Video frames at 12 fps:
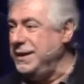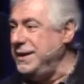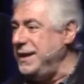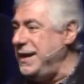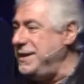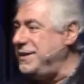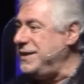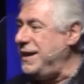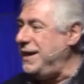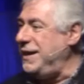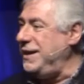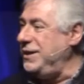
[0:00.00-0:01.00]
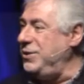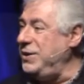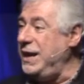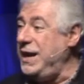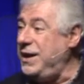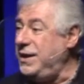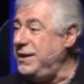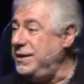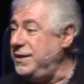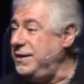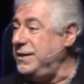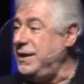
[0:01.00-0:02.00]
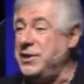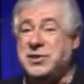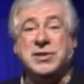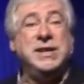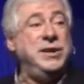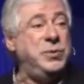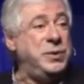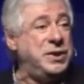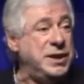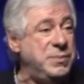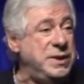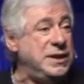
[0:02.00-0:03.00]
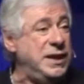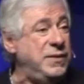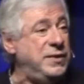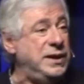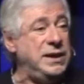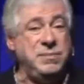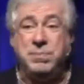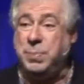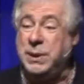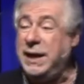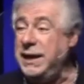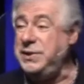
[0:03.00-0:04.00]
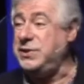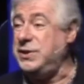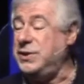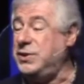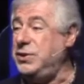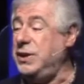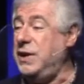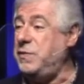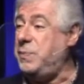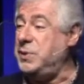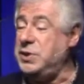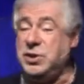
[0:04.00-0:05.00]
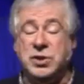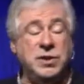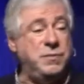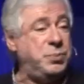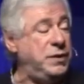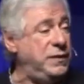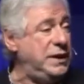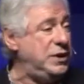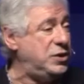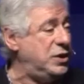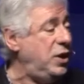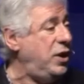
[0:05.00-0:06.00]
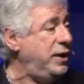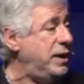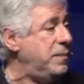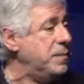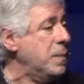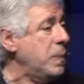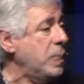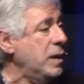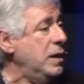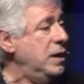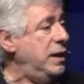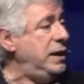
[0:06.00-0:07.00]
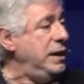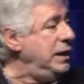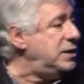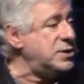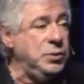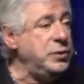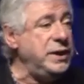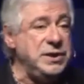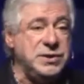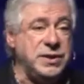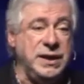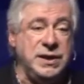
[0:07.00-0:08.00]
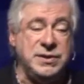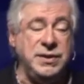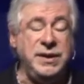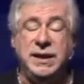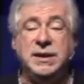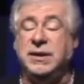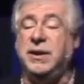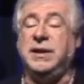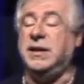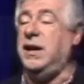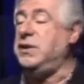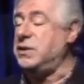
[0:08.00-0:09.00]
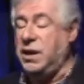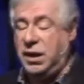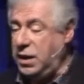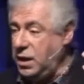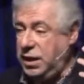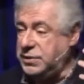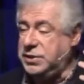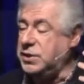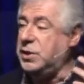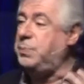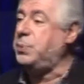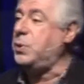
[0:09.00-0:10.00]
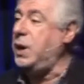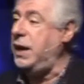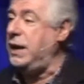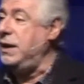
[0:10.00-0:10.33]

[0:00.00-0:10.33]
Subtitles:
And you now are seated with him in heavenly places. You have a position of privilege and honor. And he lists all these things. And then he kind of goes, oh, I just got to pray.